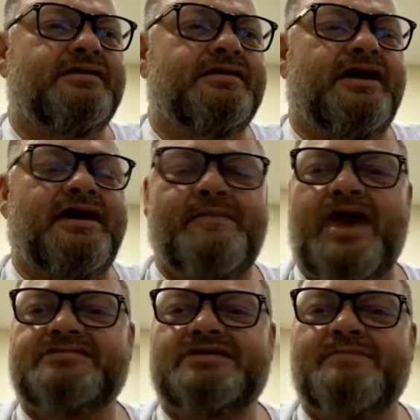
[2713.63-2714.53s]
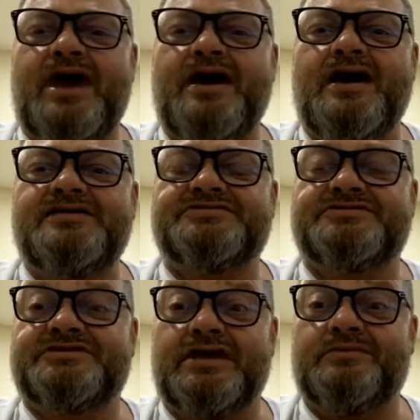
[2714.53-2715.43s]
I'm actually, my eyes are
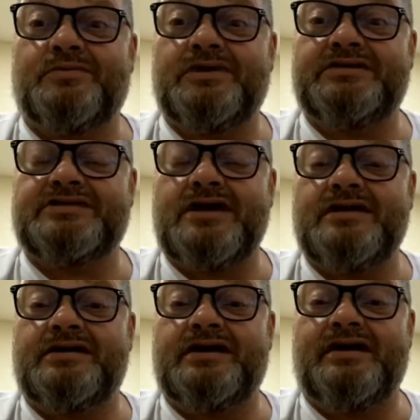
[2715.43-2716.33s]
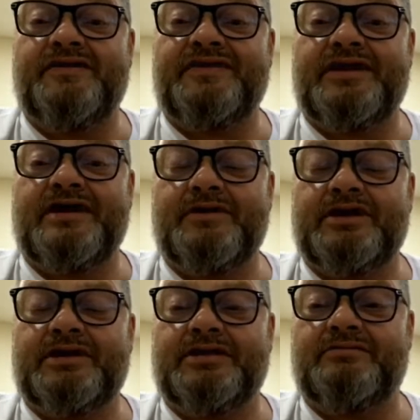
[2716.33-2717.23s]
just getting really tired now. I think I'm going
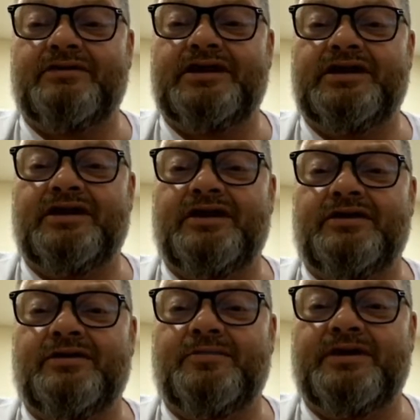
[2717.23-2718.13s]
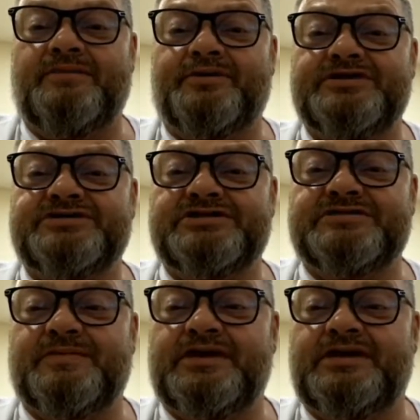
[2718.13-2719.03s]
to get ready to go, but I appreciate you
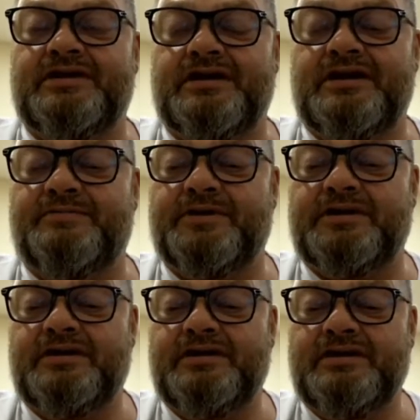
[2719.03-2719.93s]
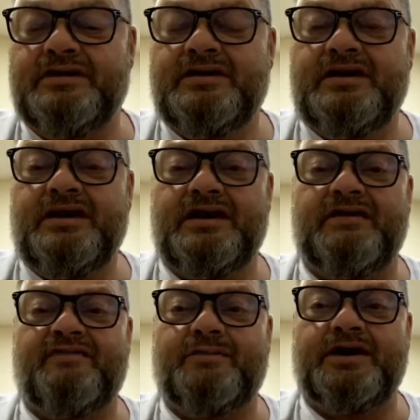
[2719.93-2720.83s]
being here, Happy, and
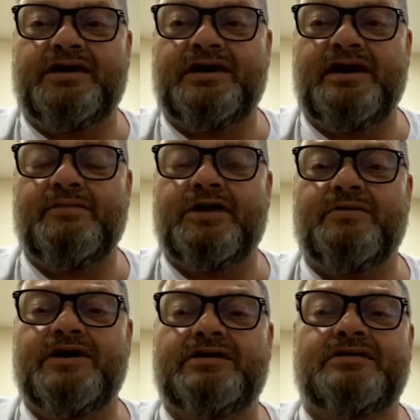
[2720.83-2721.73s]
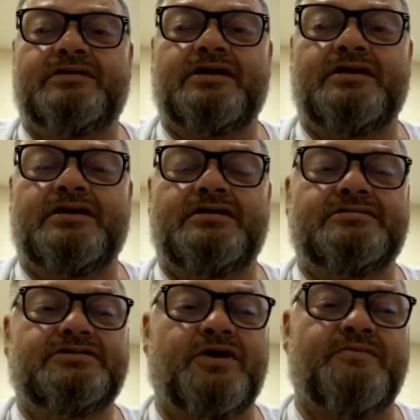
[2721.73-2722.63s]
everybody. I'm going to go ahead and
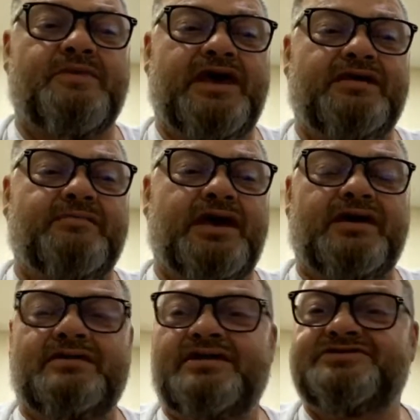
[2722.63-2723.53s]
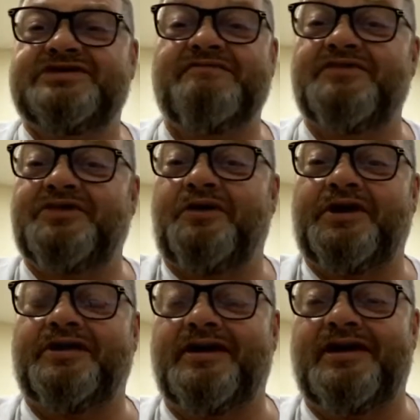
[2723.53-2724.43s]
go to bed, man. It's 7:30
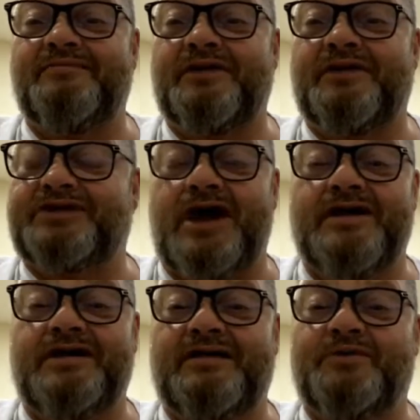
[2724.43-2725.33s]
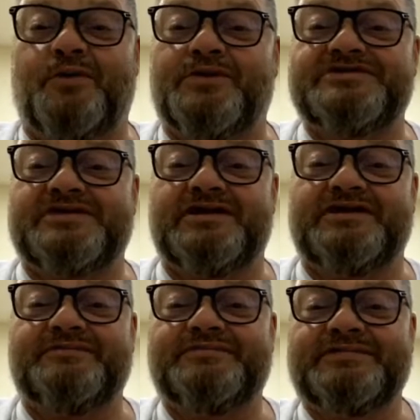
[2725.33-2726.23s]
at night, but I'm tired. I'm going to
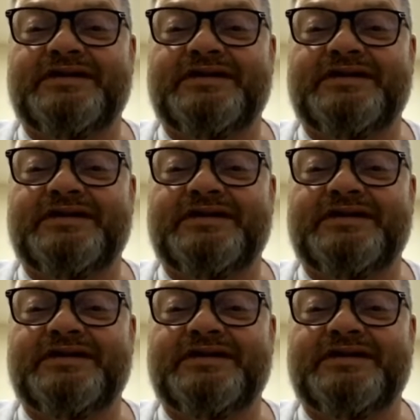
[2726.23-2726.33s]
sleep.